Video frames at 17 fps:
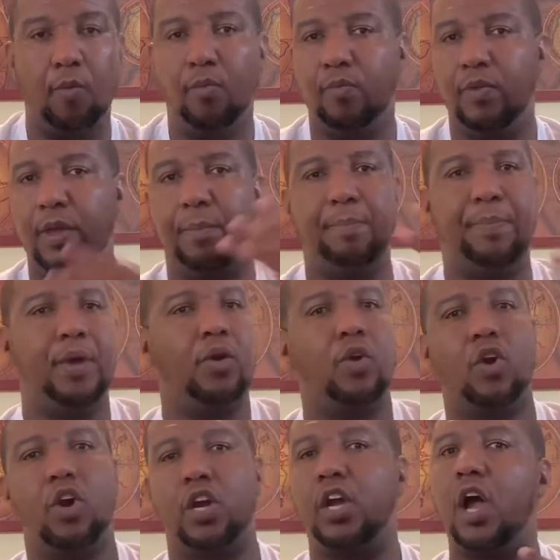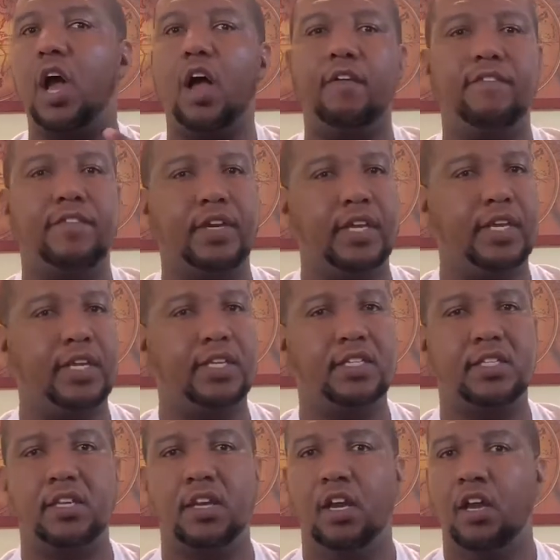it built her
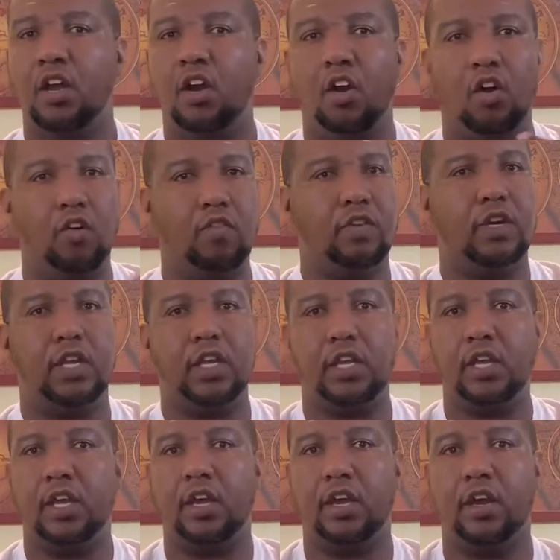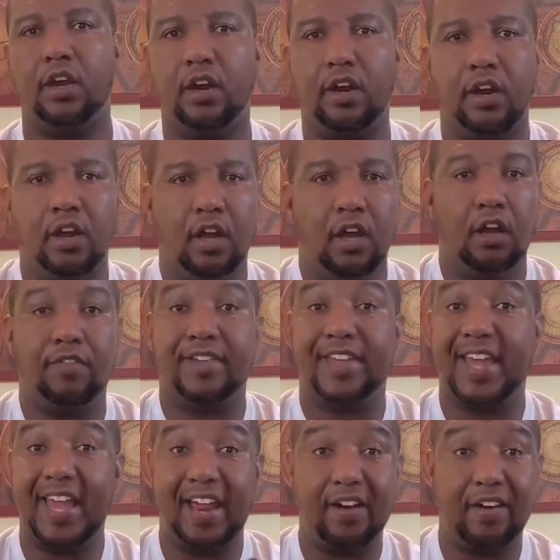confidence over the year of
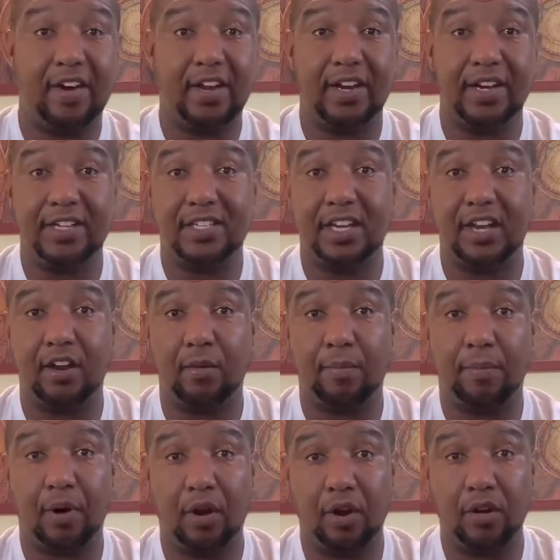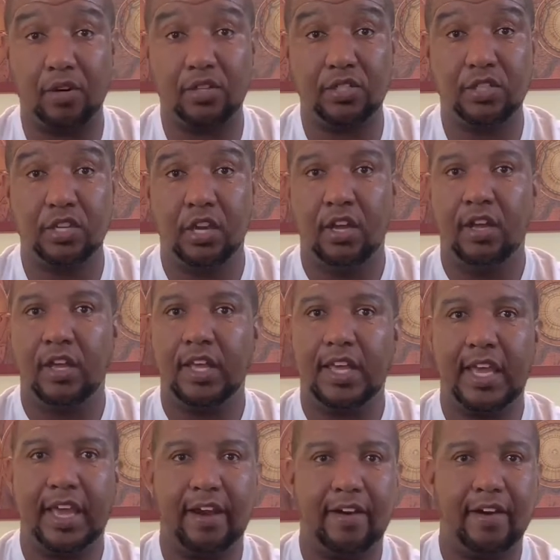carrying this in her purse,
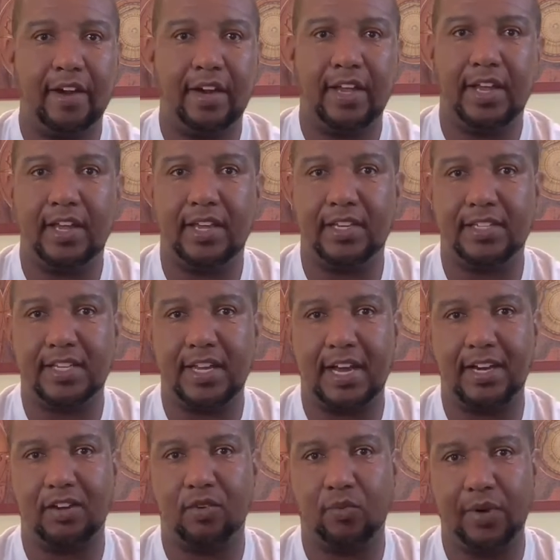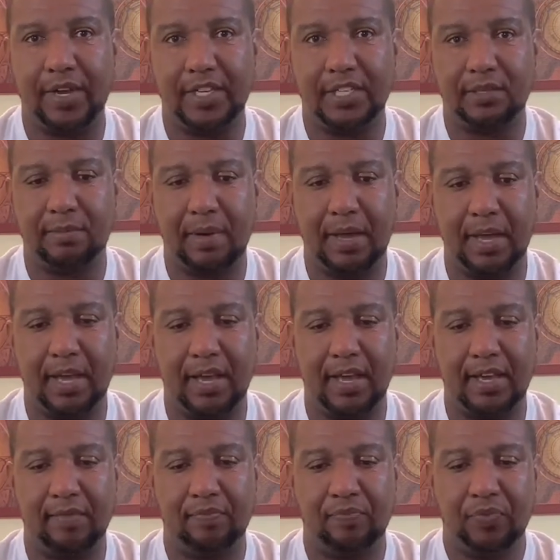carrying it inside the
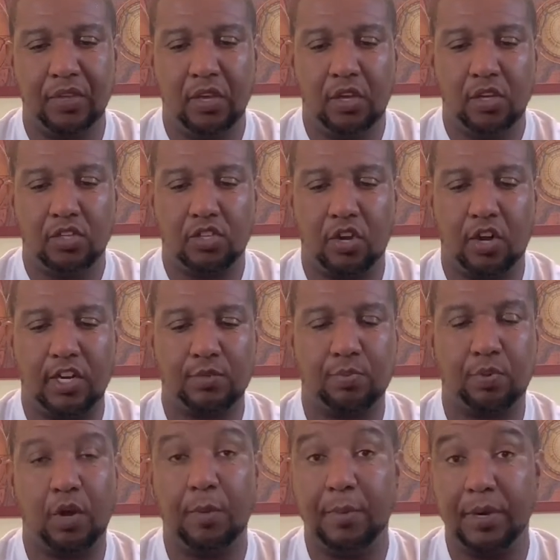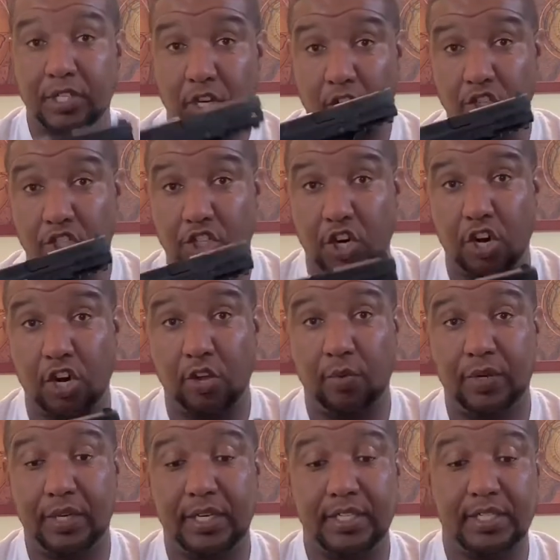waistband. So that's pretty much her journey
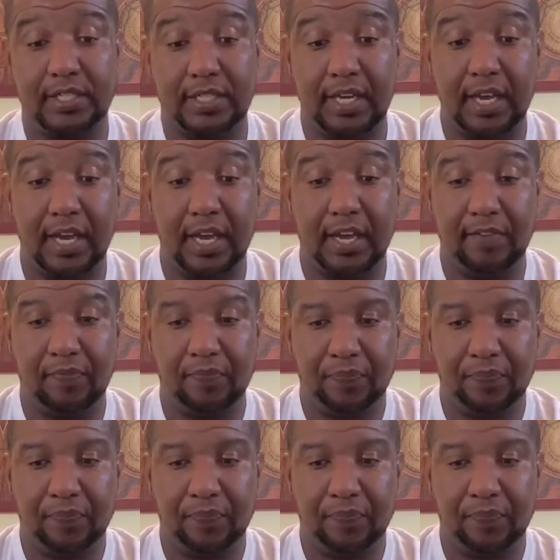with this gun.